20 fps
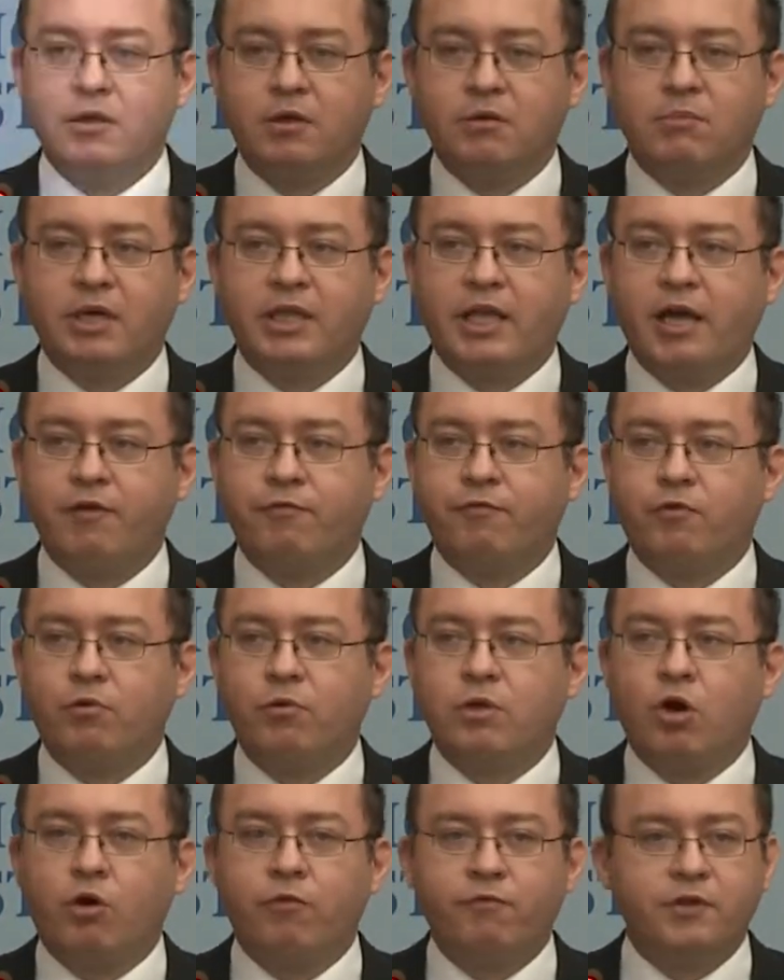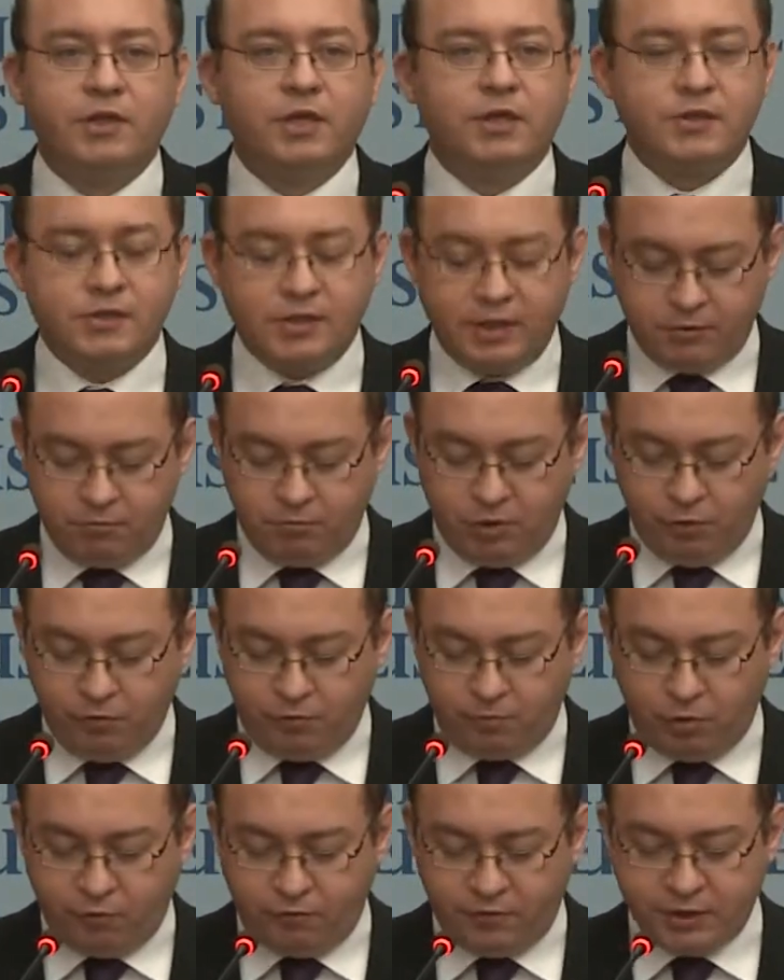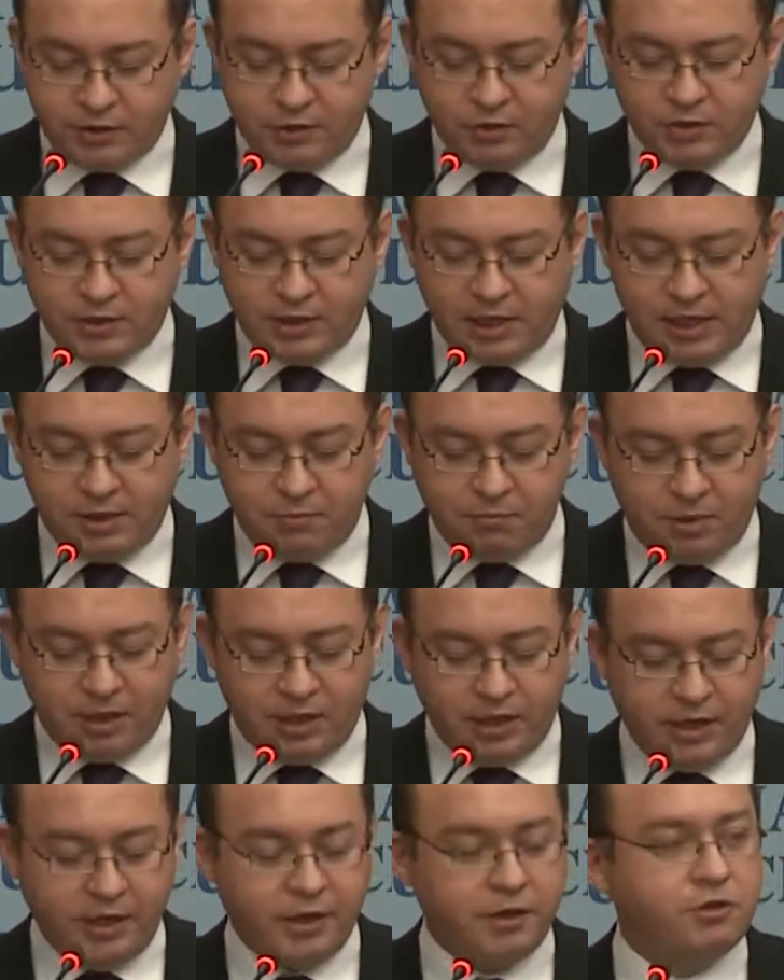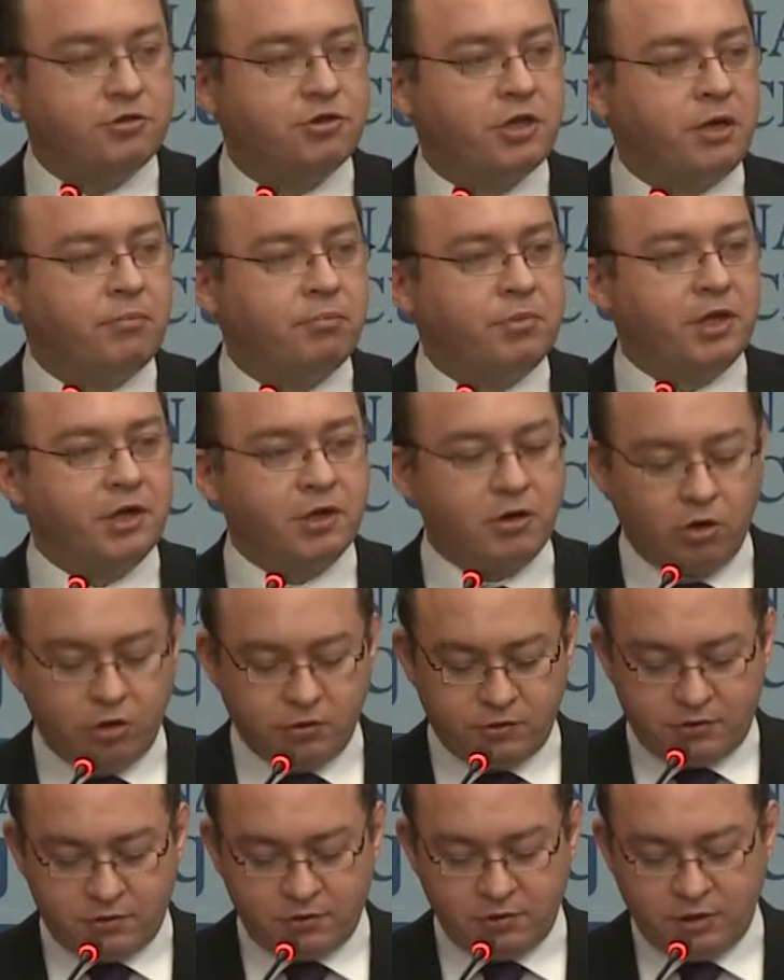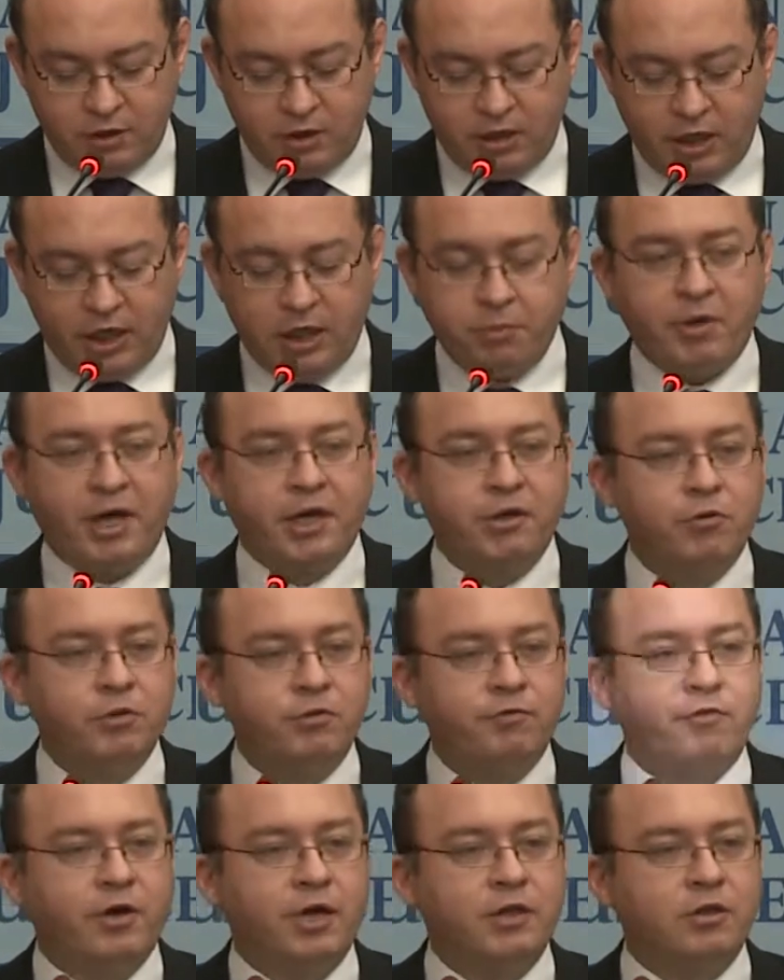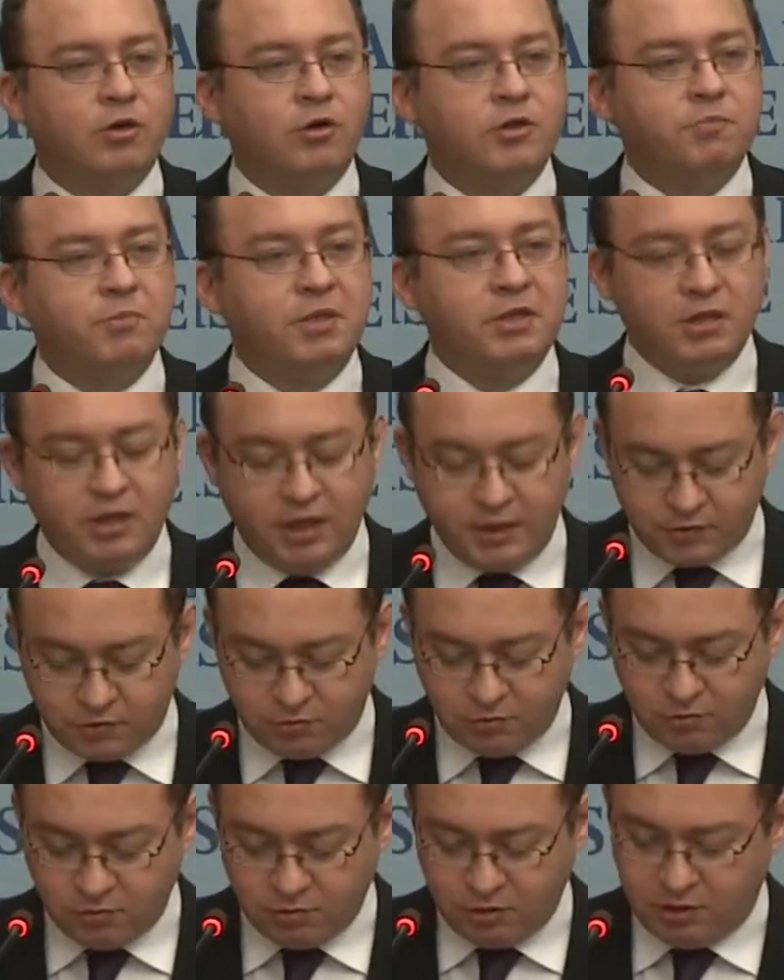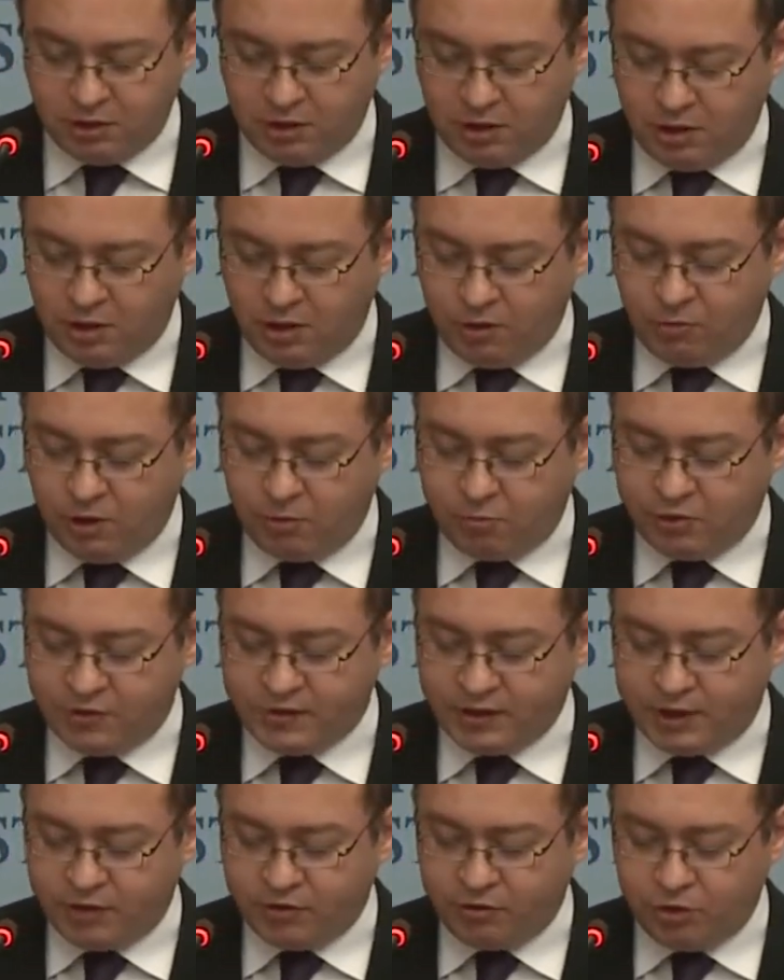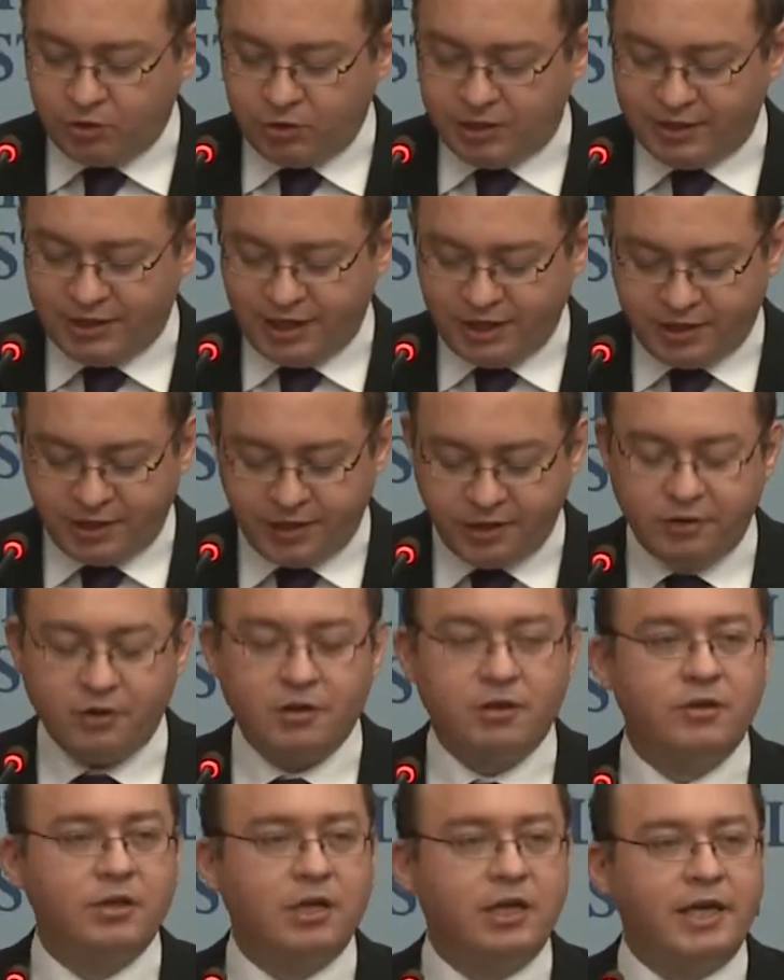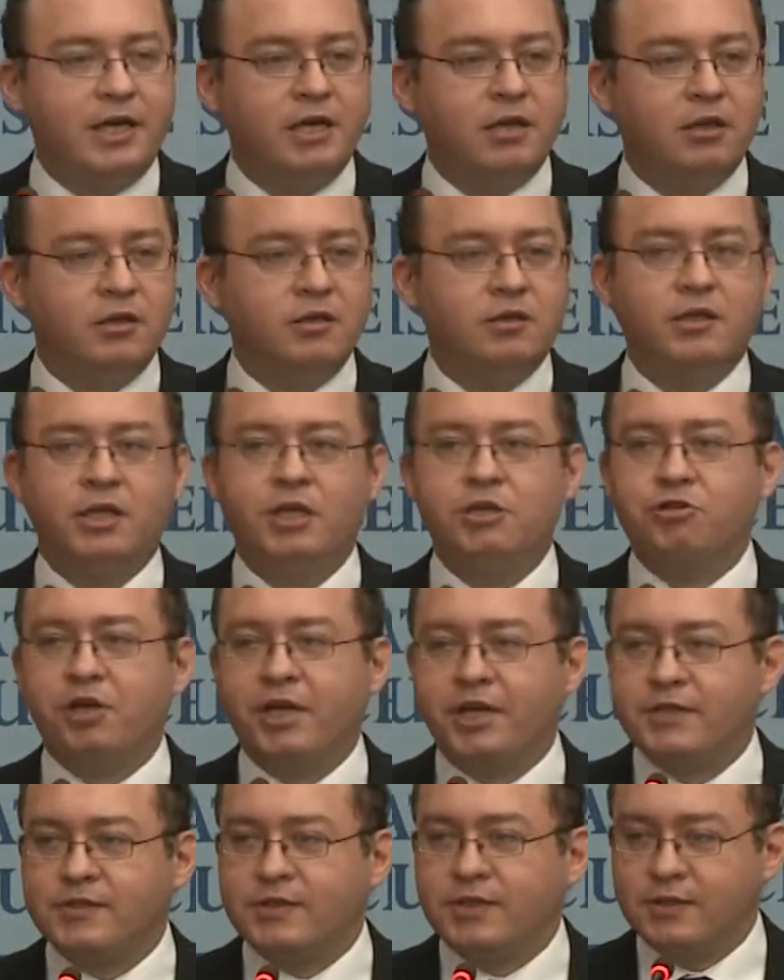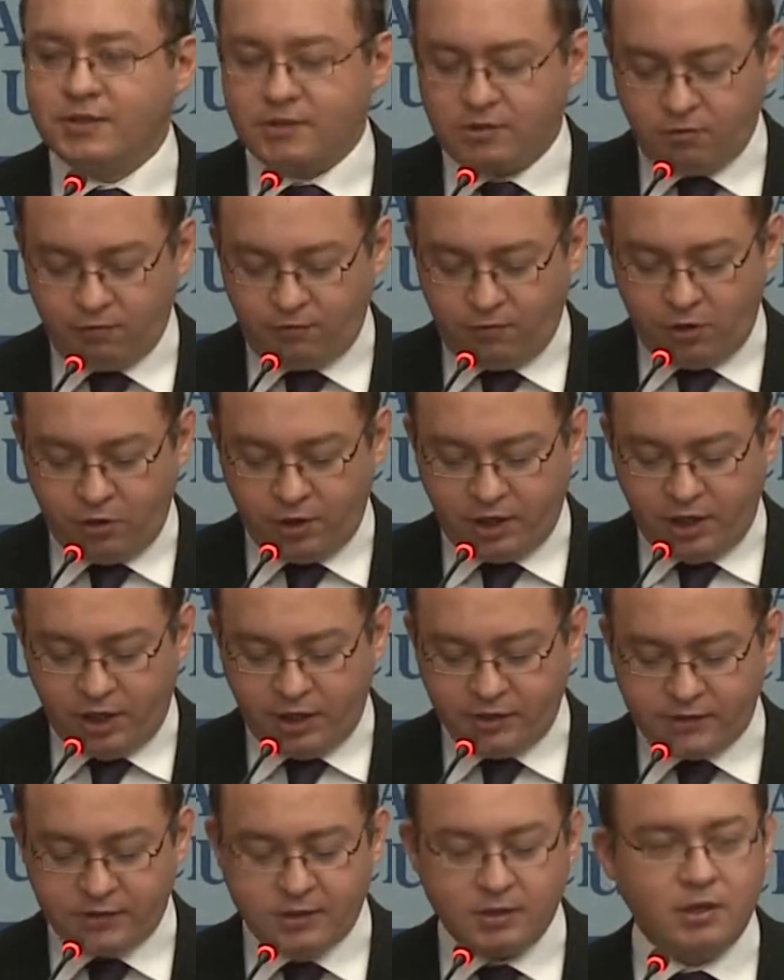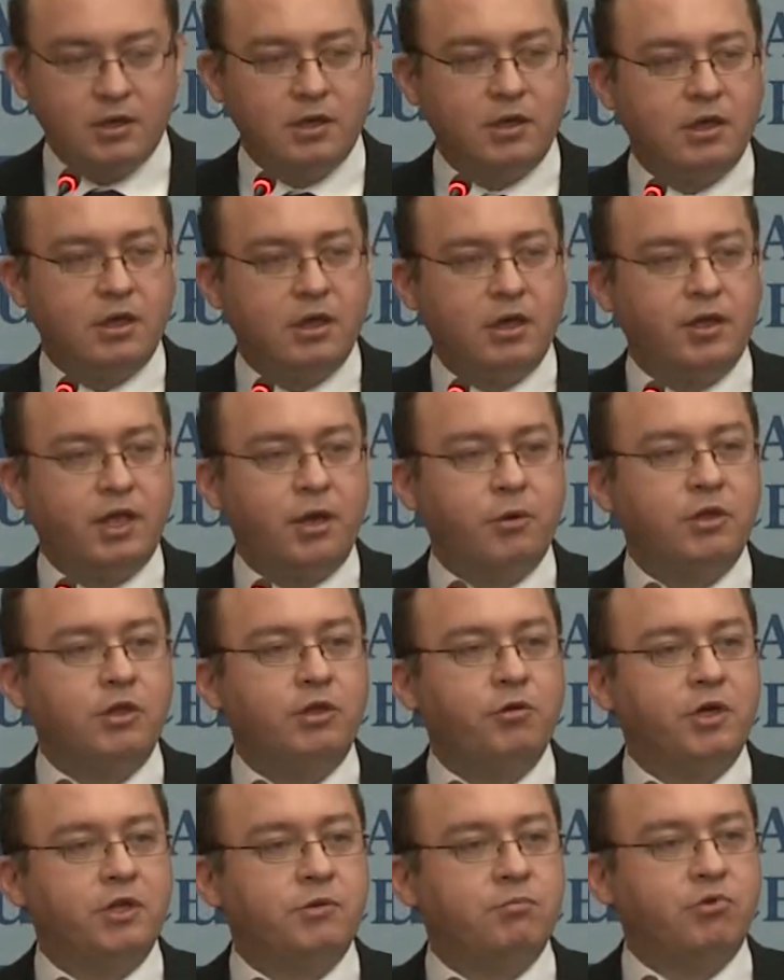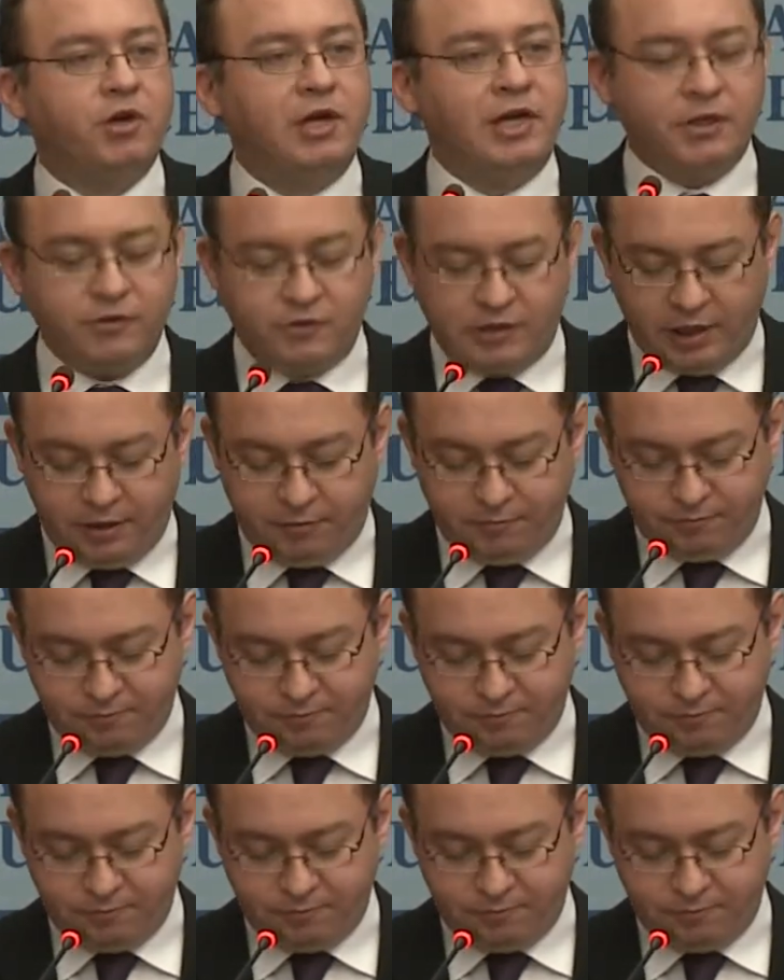But I have full confidence that both Professors Alain Pellet and Jean-Pierre Cot and my good friend Cosmin Dinescu will present to you in detail the legal intricacies of our case, and they will do it brilliantly.